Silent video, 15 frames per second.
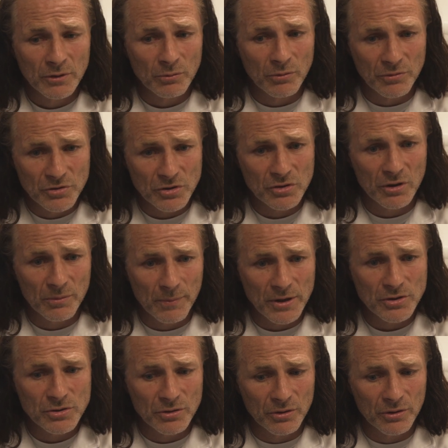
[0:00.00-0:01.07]
We've just got to
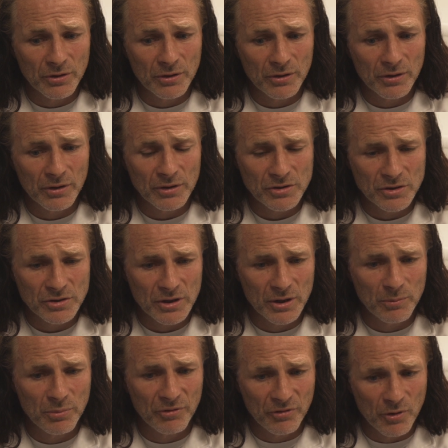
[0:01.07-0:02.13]
make sure that, as I
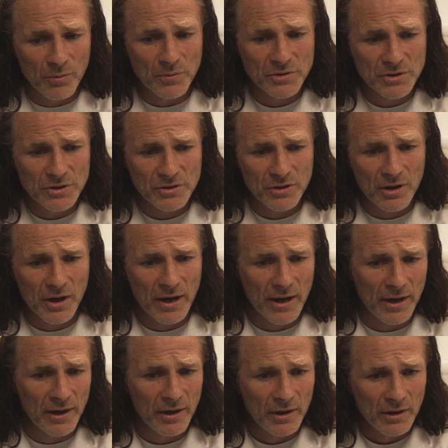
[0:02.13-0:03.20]
say, performances are
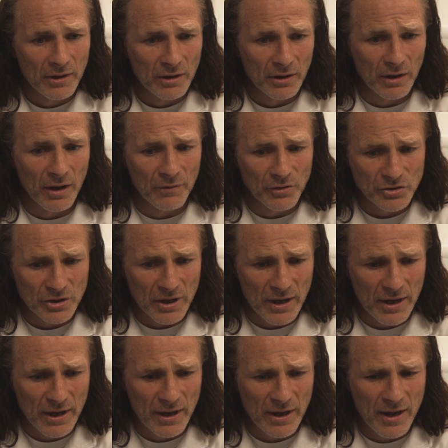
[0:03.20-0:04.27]
high, levels are
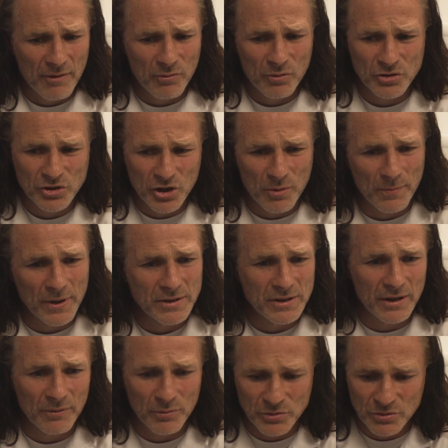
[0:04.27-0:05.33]
high, everyone's
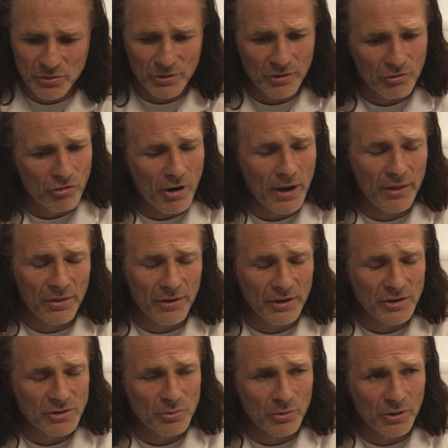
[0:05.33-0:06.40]
committed, everyone's doing the right things.